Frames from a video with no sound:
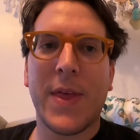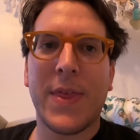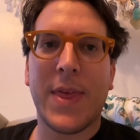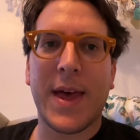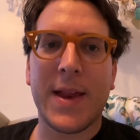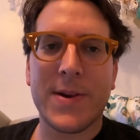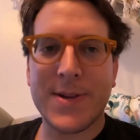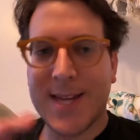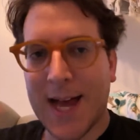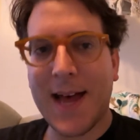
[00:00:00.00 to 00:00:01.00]
that are
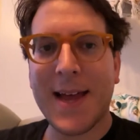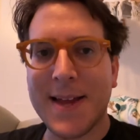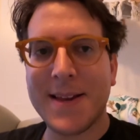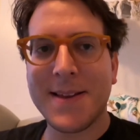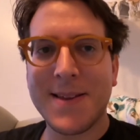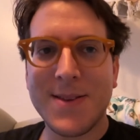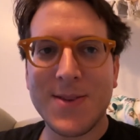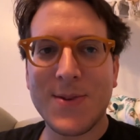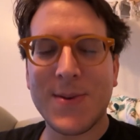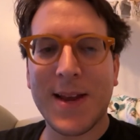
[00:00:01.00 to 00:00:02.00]
tied
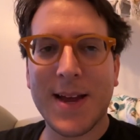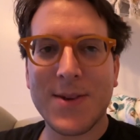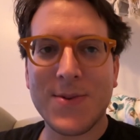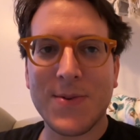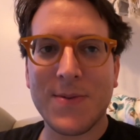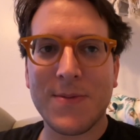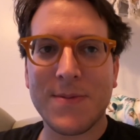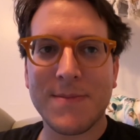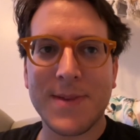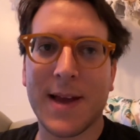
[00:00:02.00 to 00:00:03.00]
to an actual
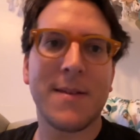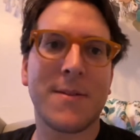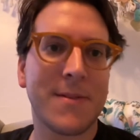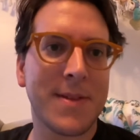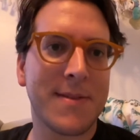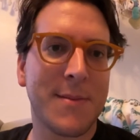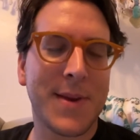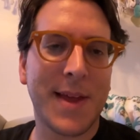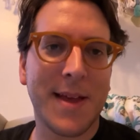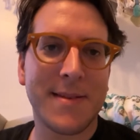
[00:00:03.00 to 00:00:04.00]
title that someone
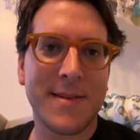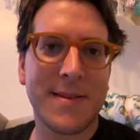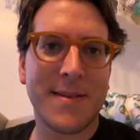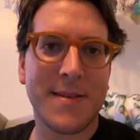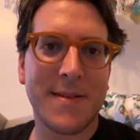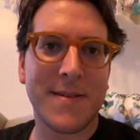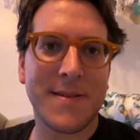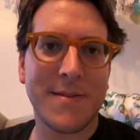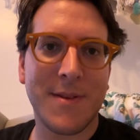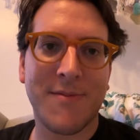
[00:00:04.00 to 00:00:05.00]
has in
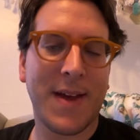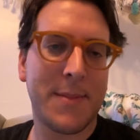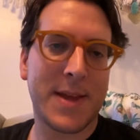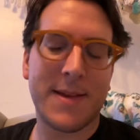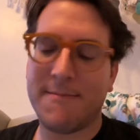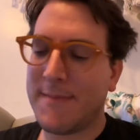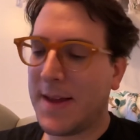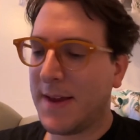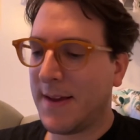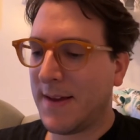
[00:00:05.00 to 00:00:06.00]
a family.
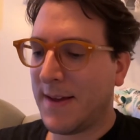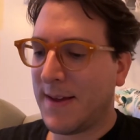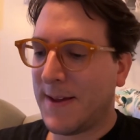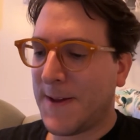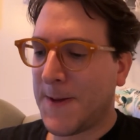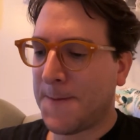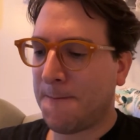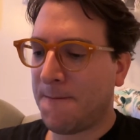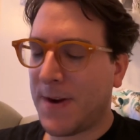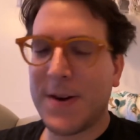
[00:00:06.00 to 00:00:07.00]

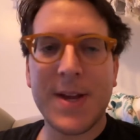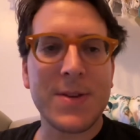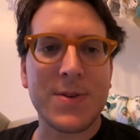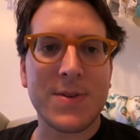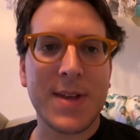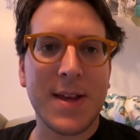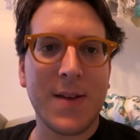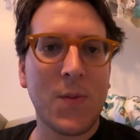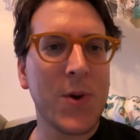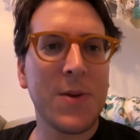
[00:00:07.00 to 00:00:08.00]
Very interesting.
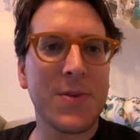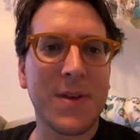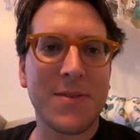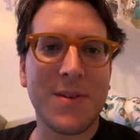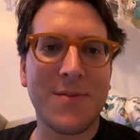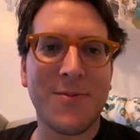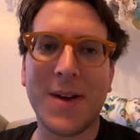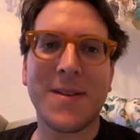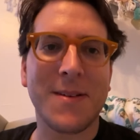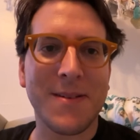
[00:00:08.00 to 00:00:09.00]
What are your thoughts on
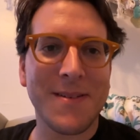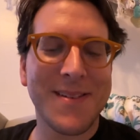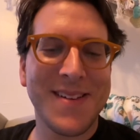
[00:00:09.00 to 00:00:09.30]
avuncular?